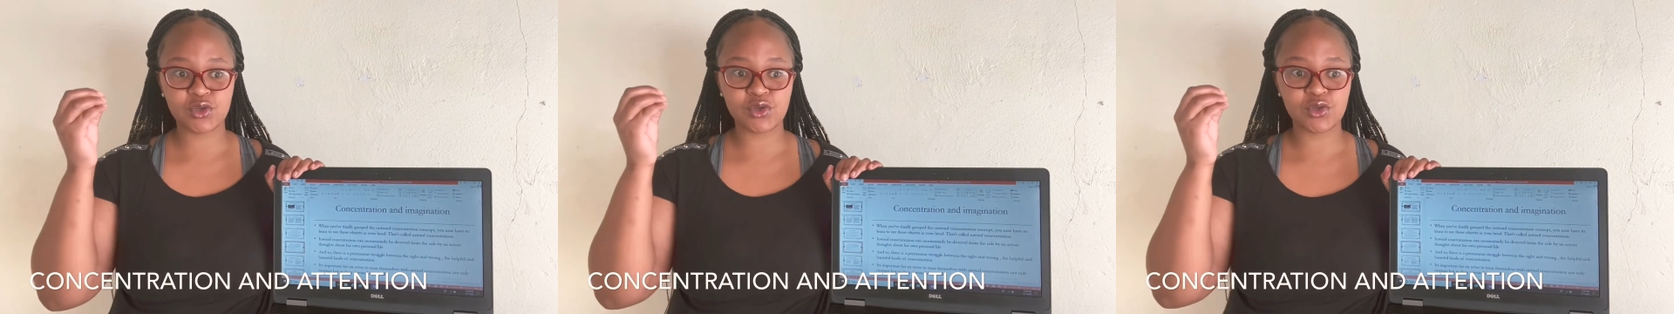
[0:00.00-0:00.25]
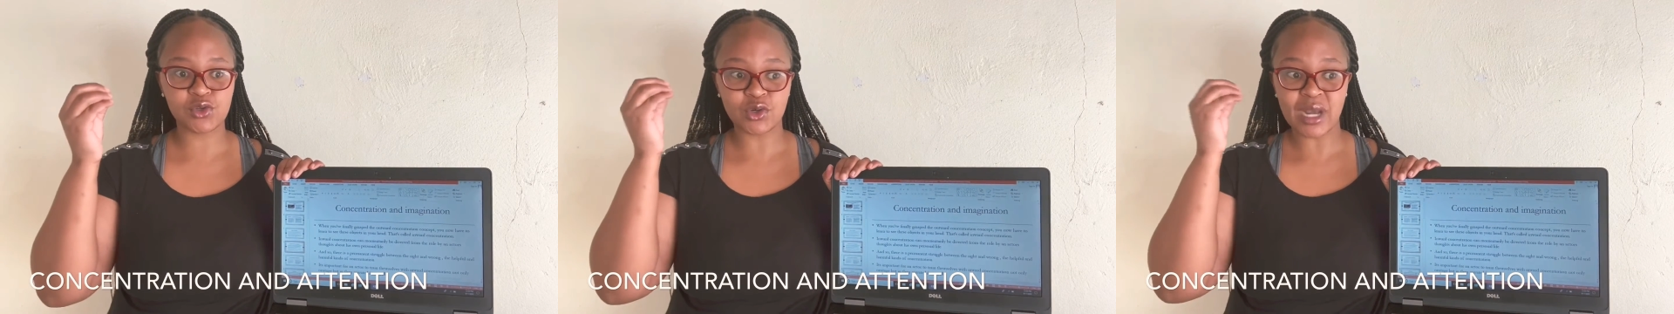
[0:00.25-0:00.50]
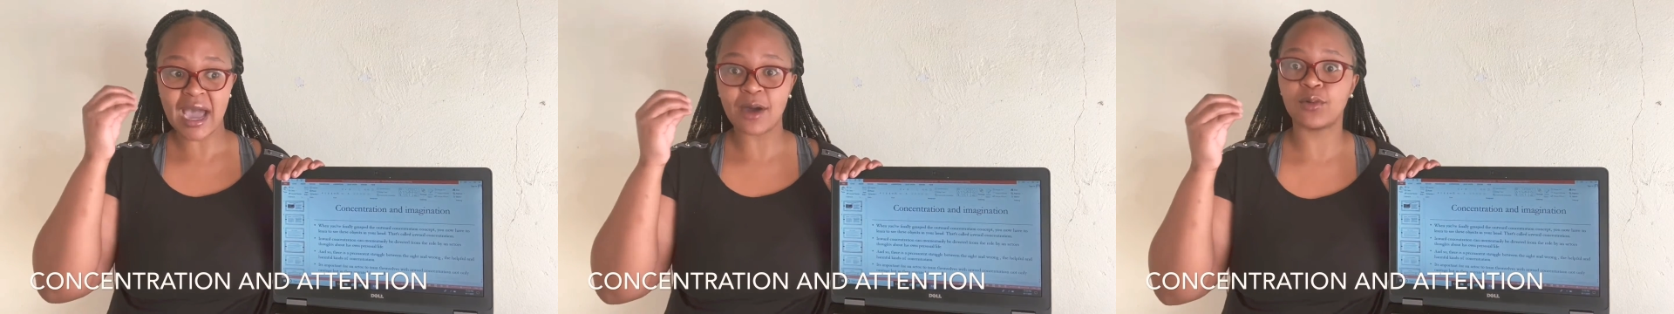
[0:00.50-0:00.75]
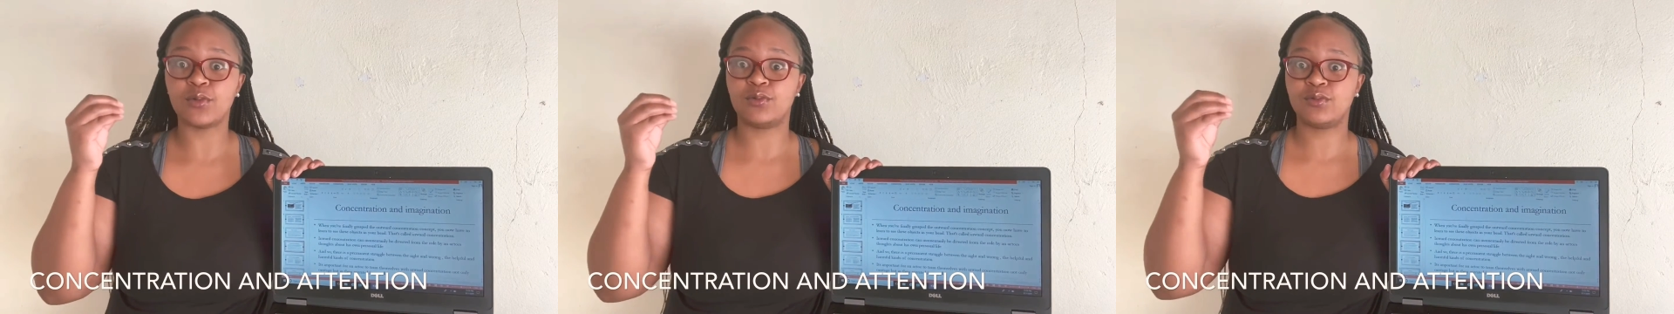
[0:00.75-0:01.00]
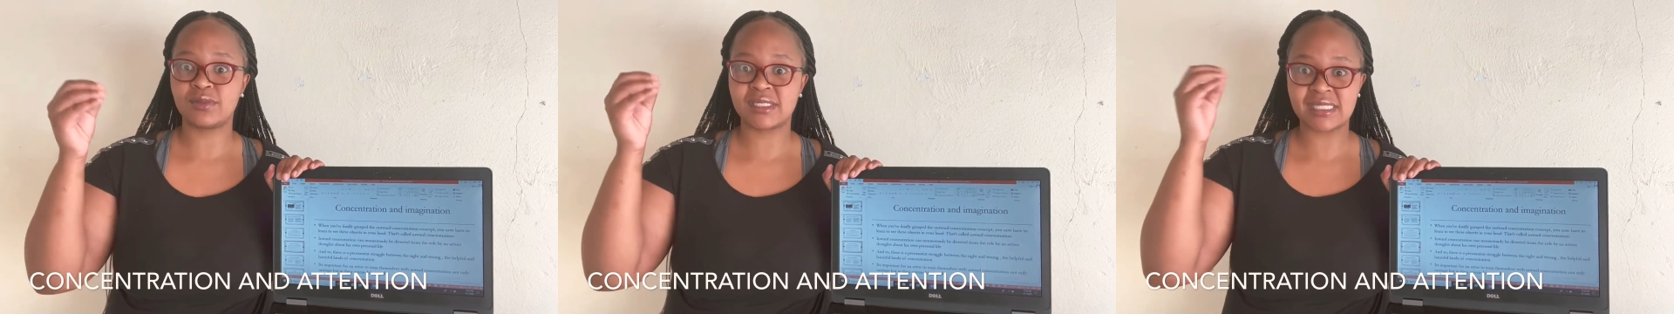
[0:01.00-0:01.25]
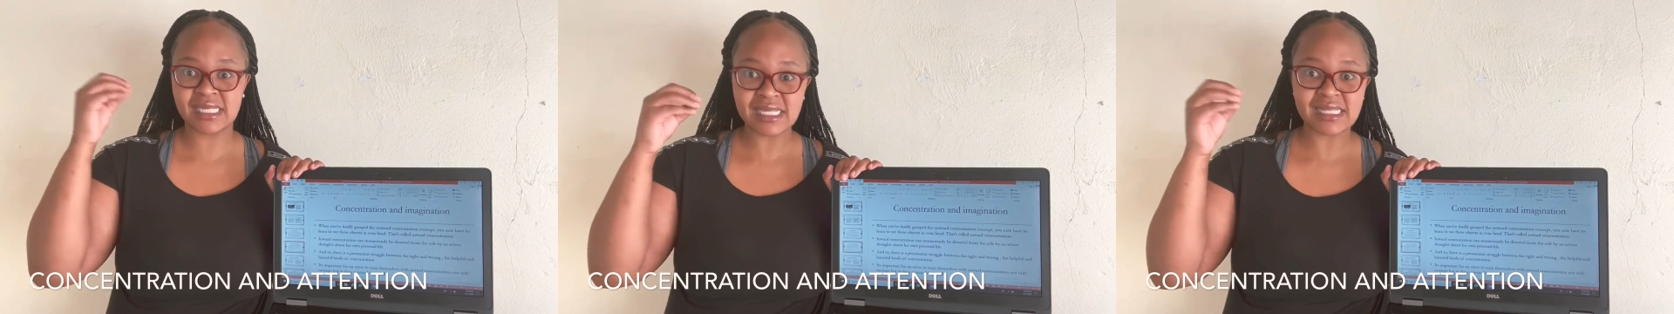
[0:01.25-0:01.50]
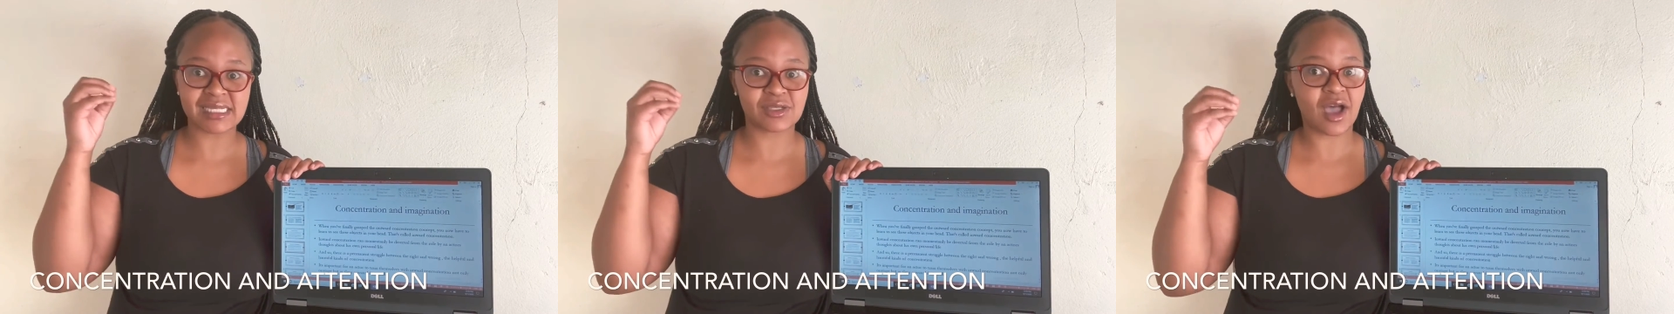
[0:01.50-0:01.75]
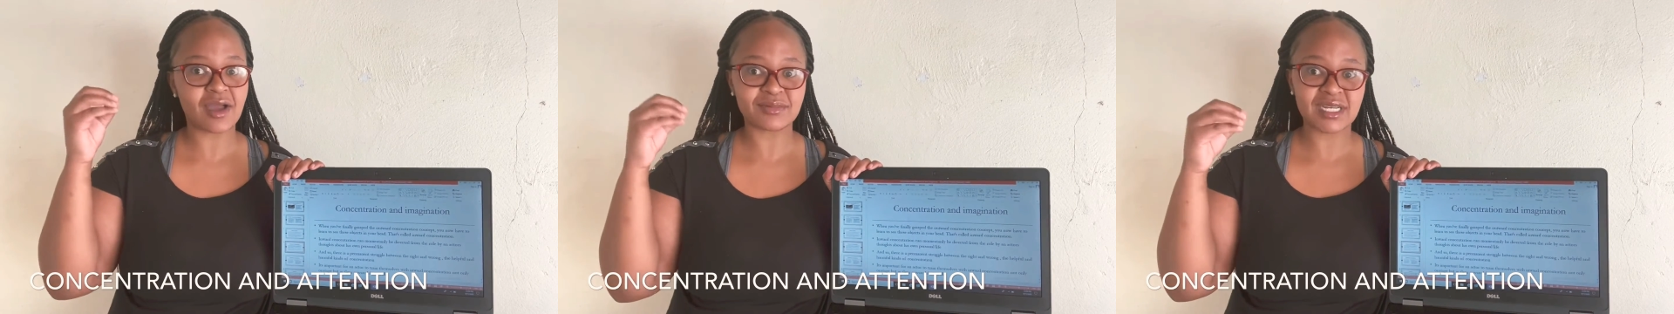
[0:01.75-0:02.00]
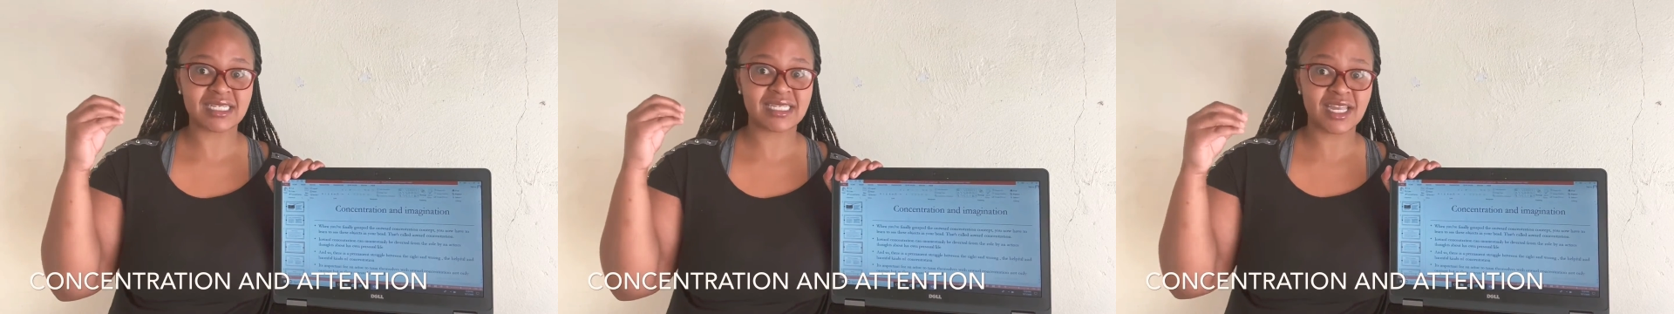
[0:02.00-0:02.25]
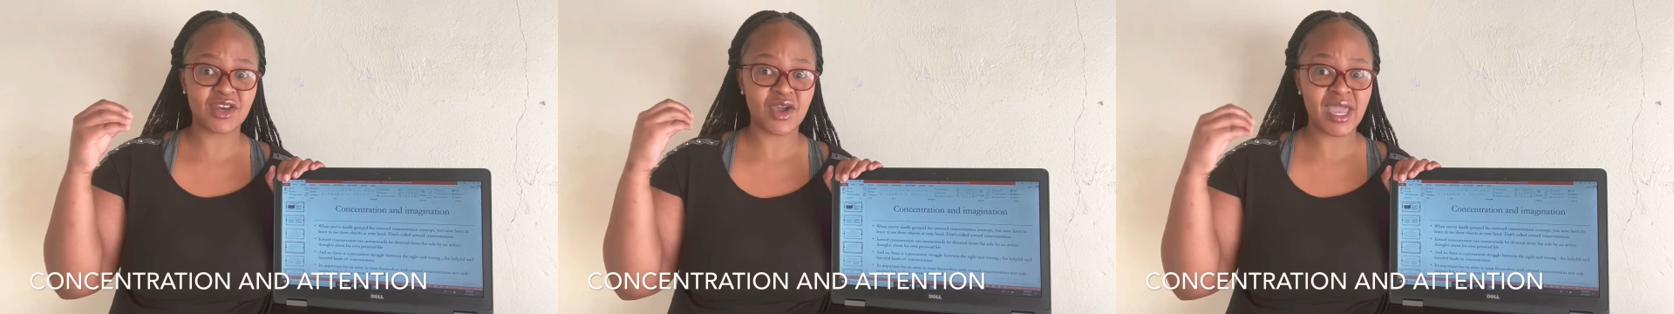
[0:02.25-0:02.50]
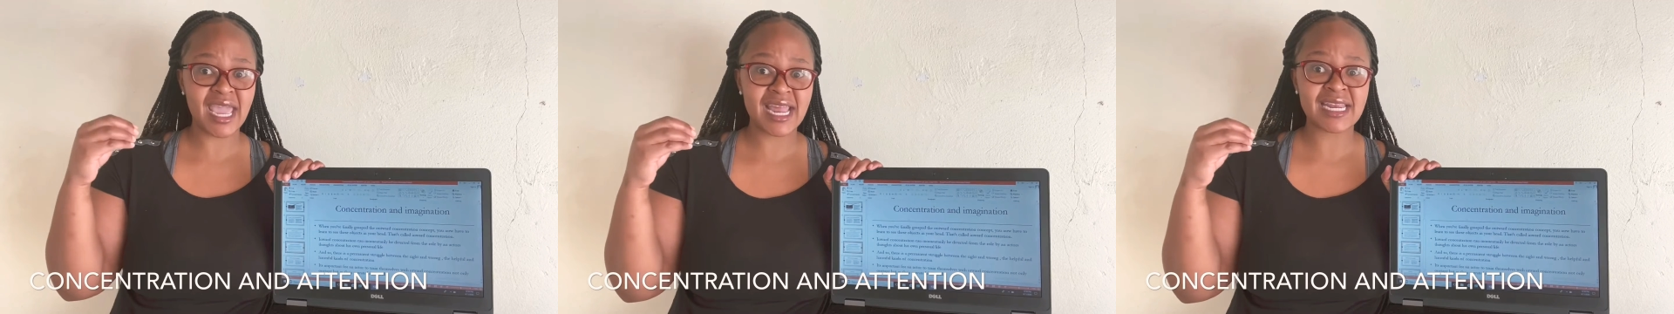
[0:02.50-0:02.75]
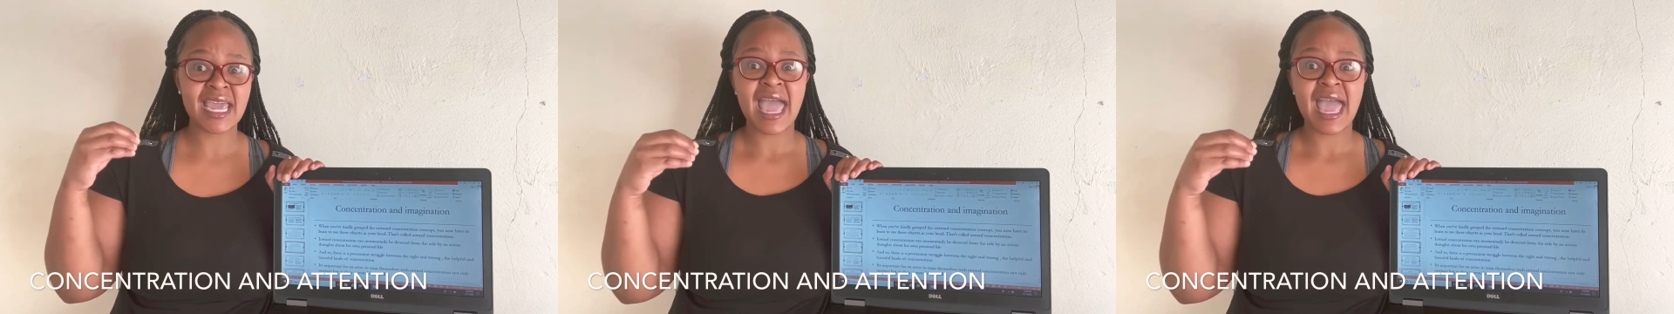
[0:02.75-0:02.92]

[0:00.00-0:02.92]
you now see this object in your head